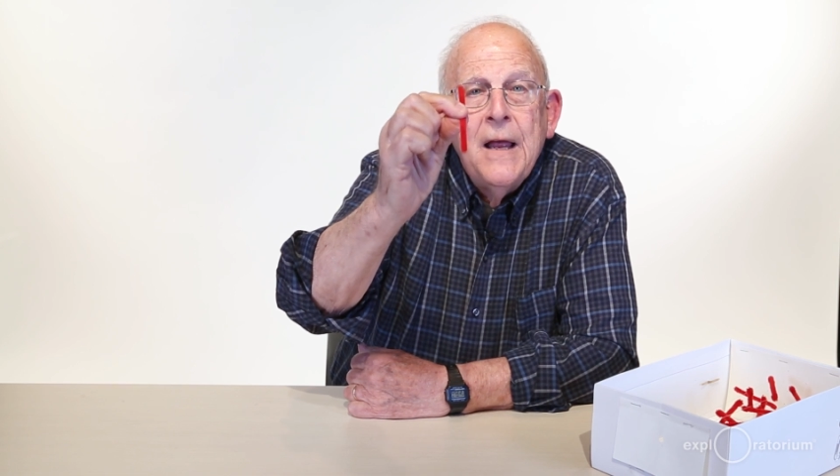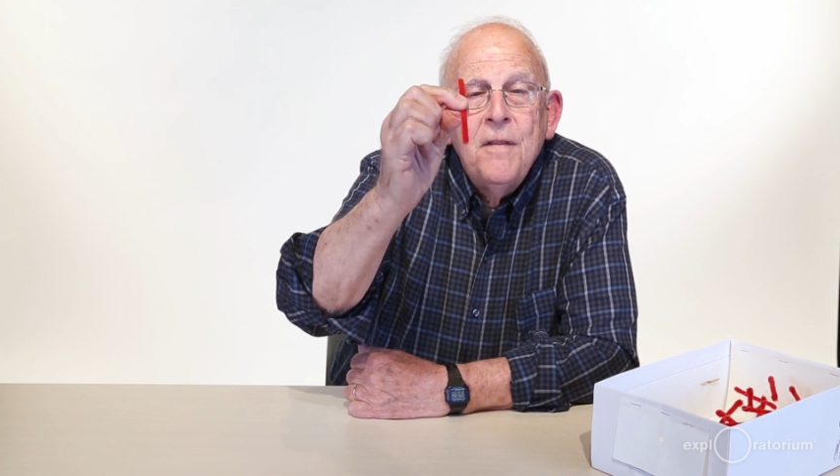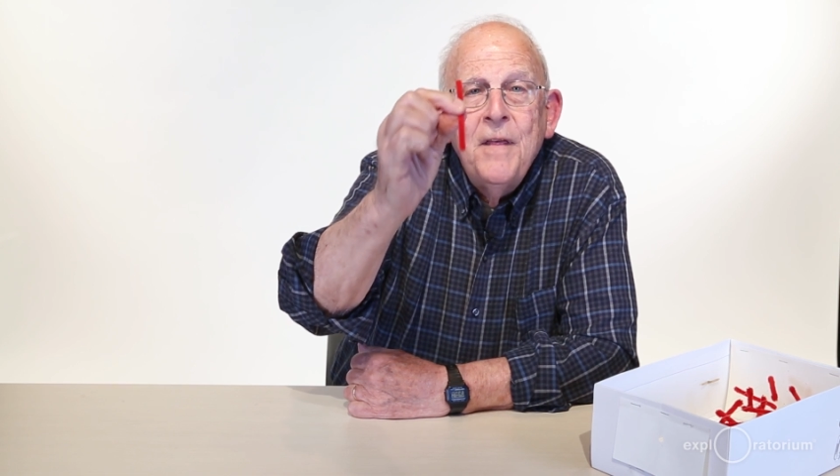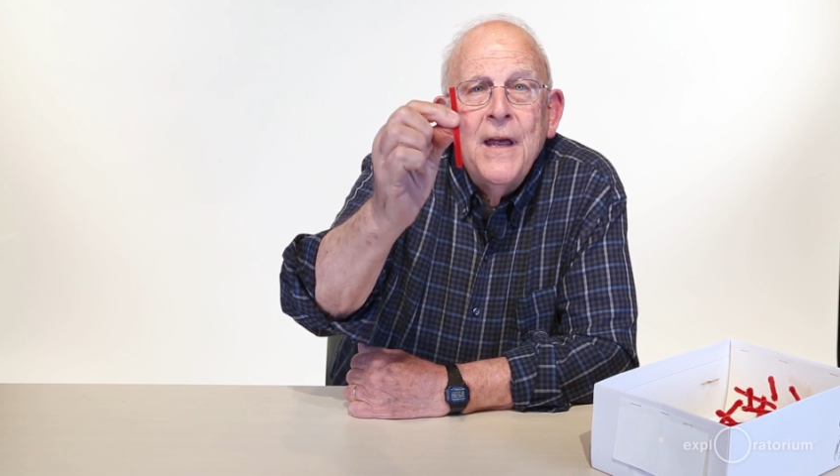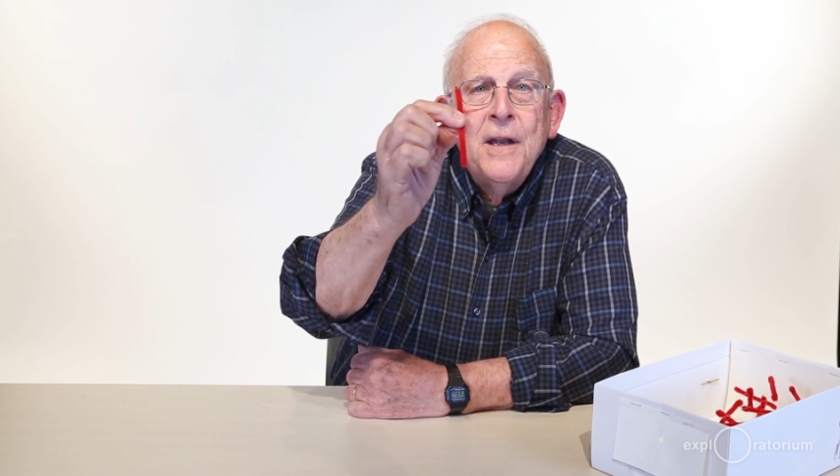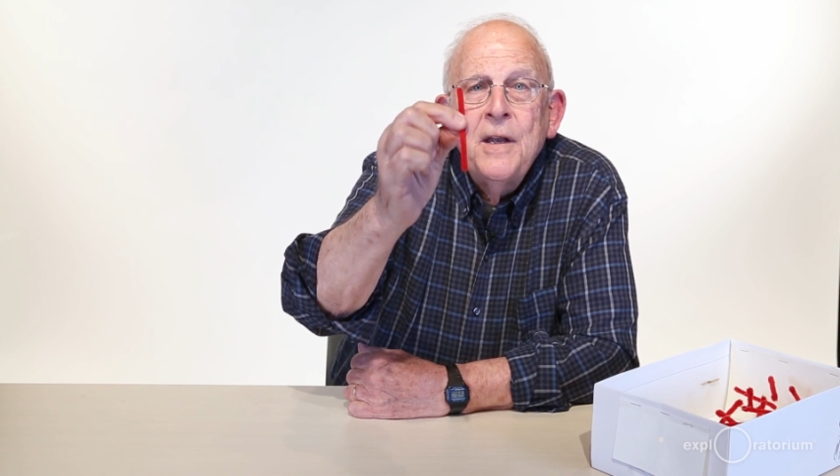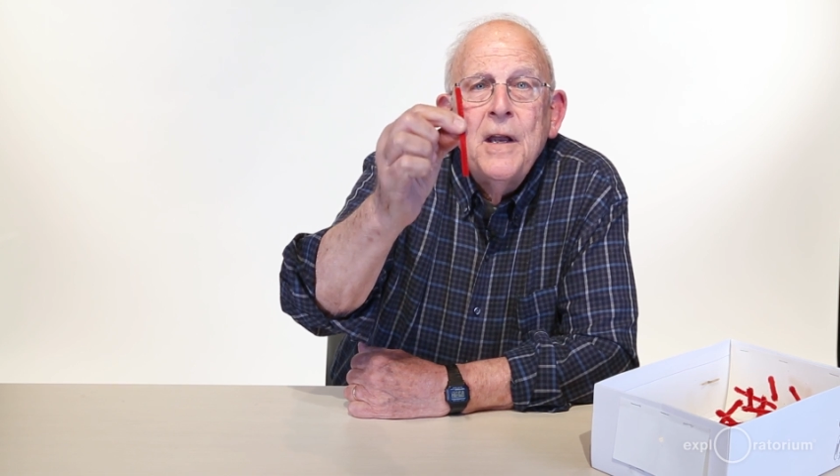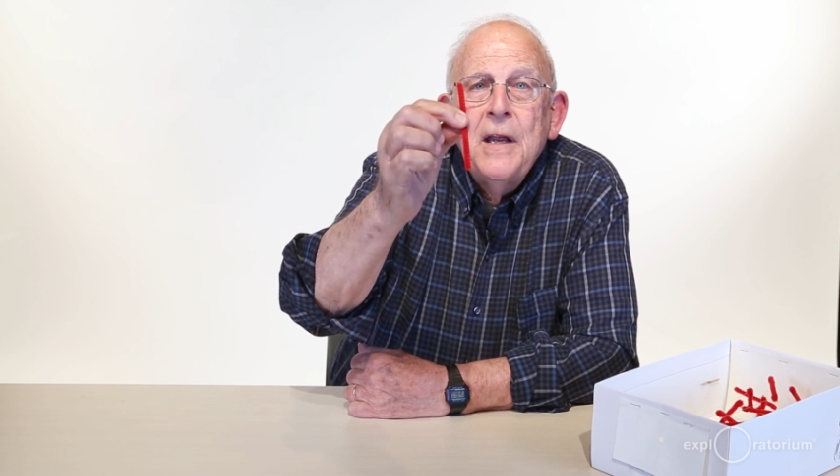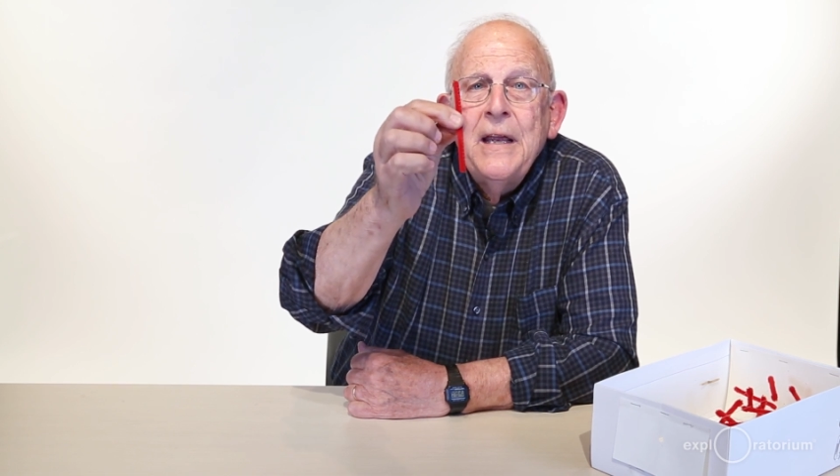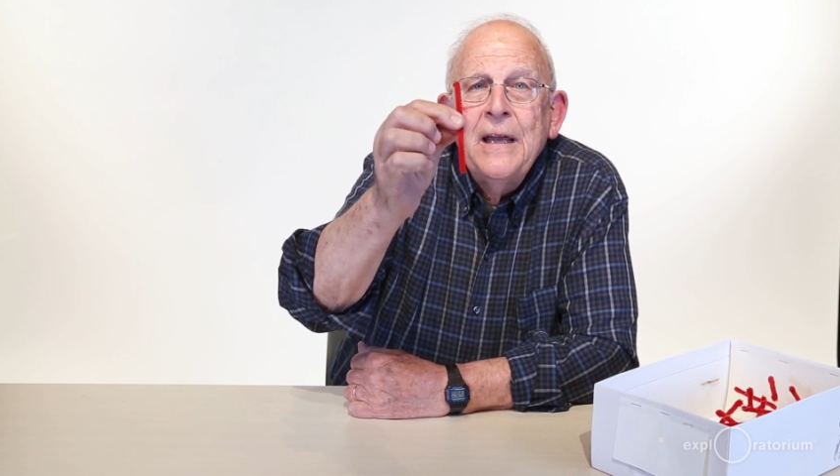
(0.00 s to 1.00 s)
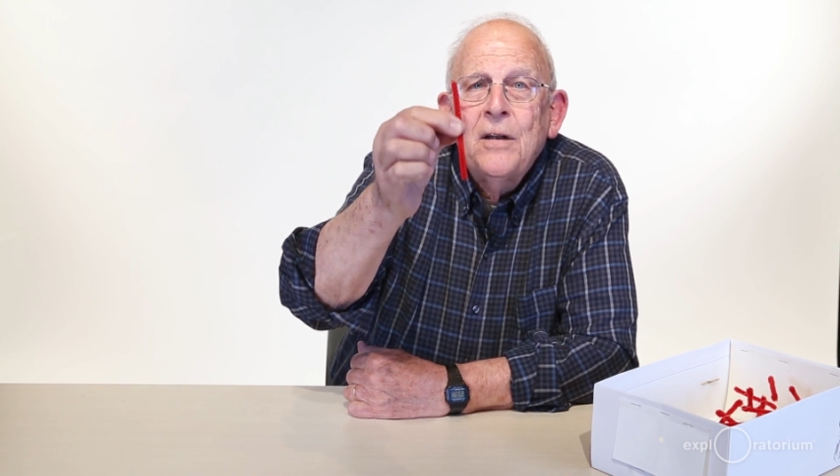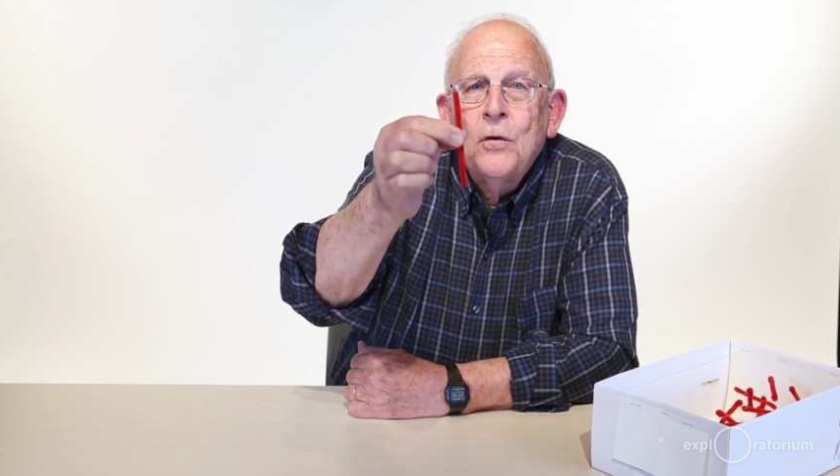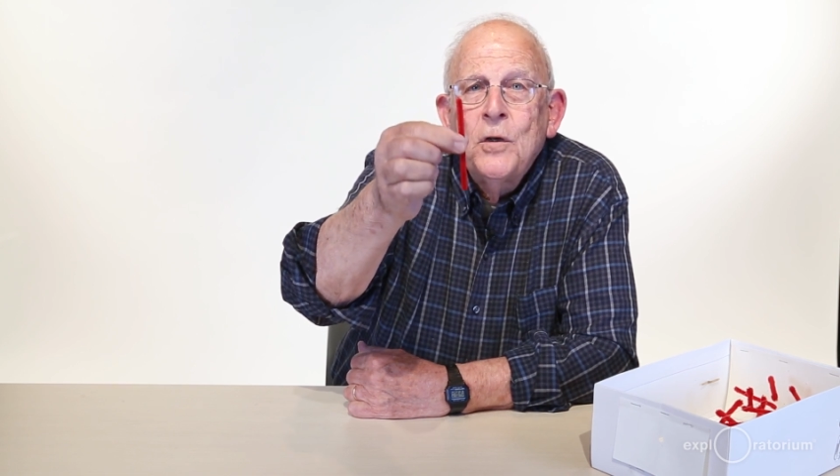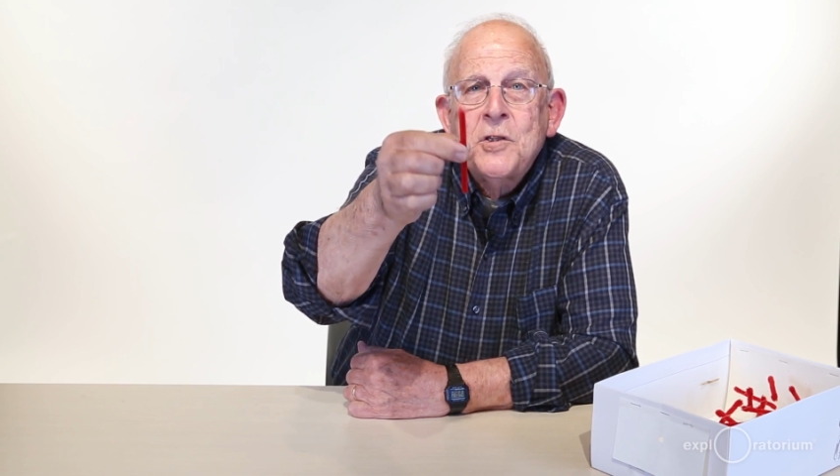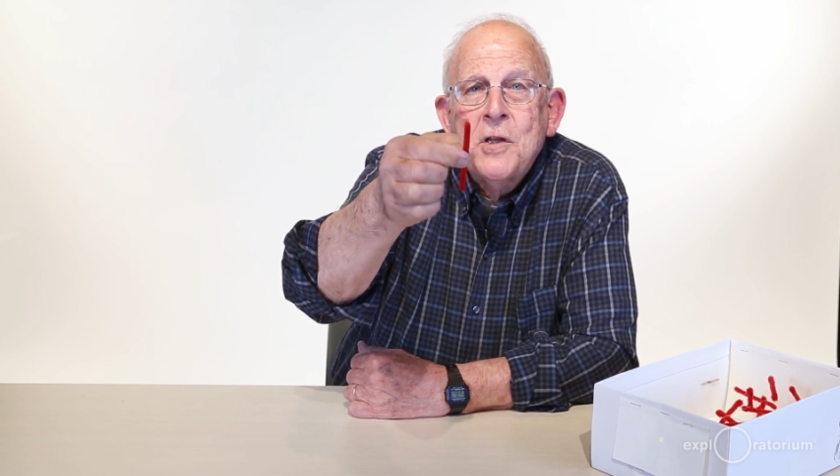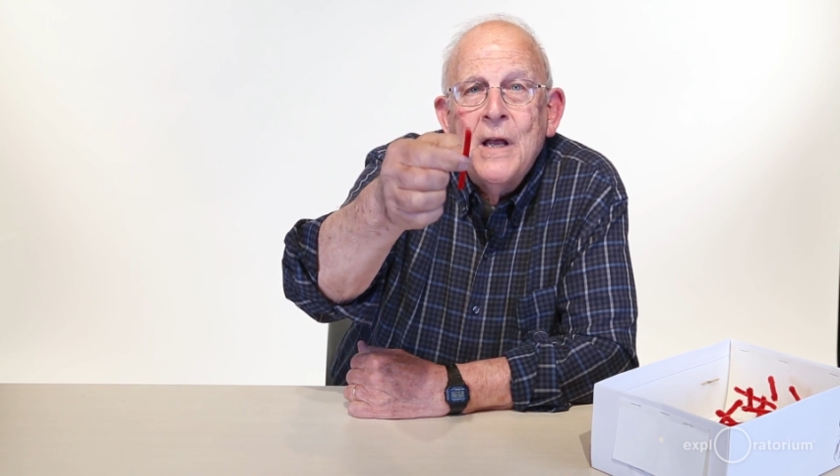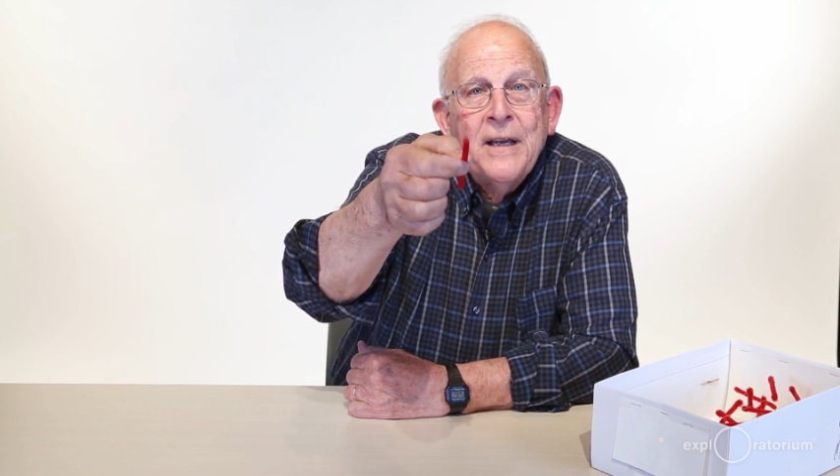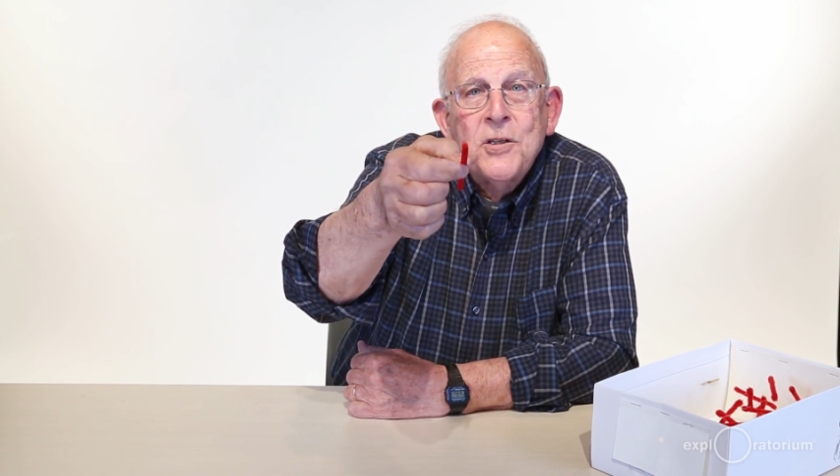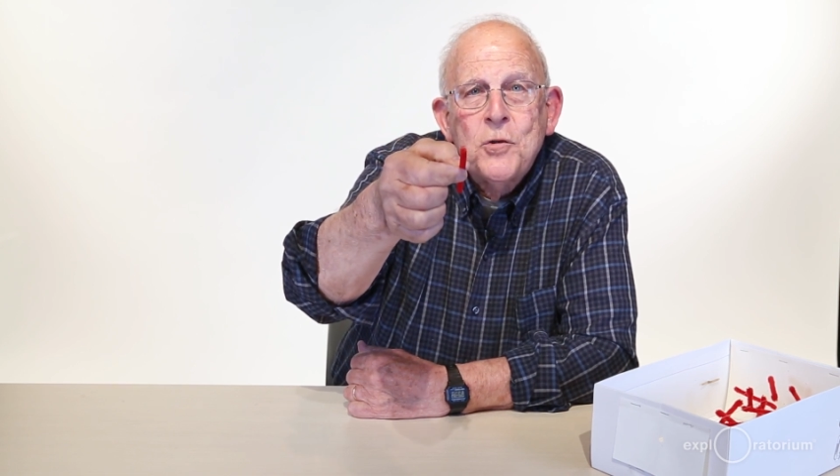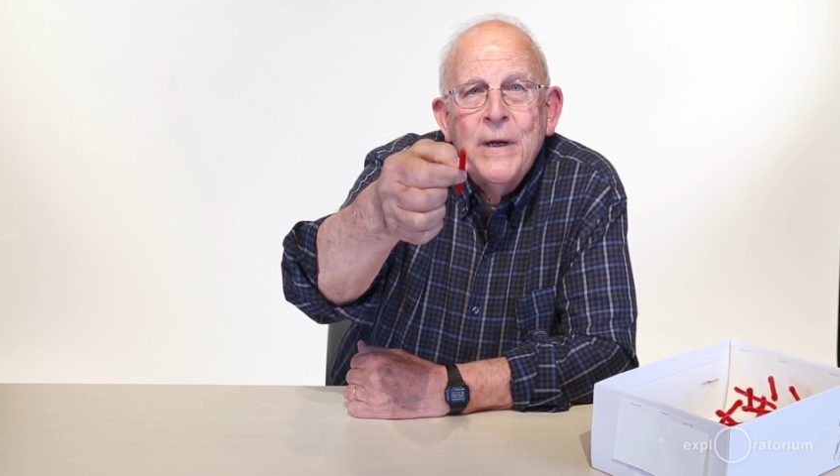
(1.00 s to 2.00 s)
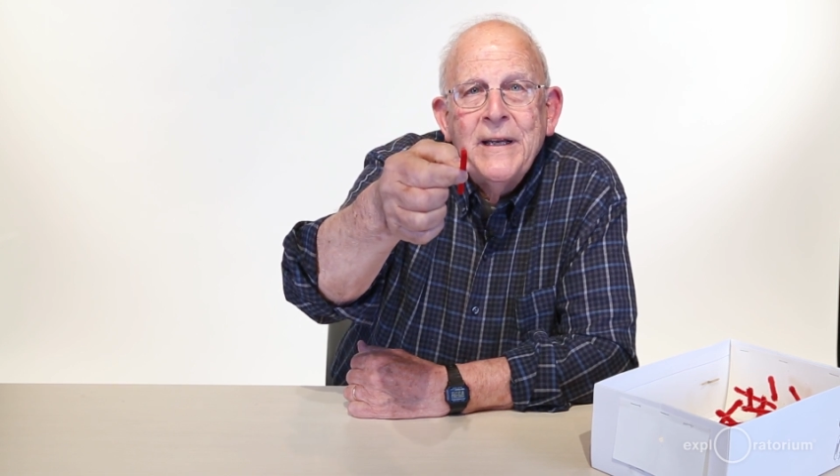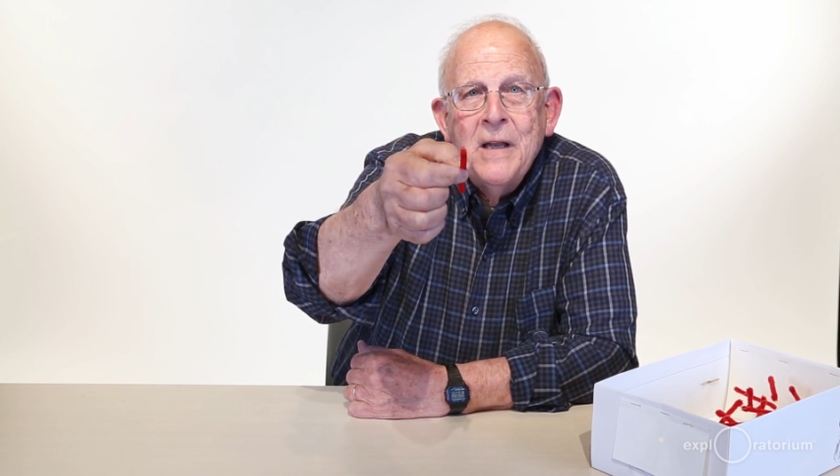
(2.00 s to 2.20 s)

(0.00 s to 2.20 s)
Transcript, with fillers: then it looks like a straight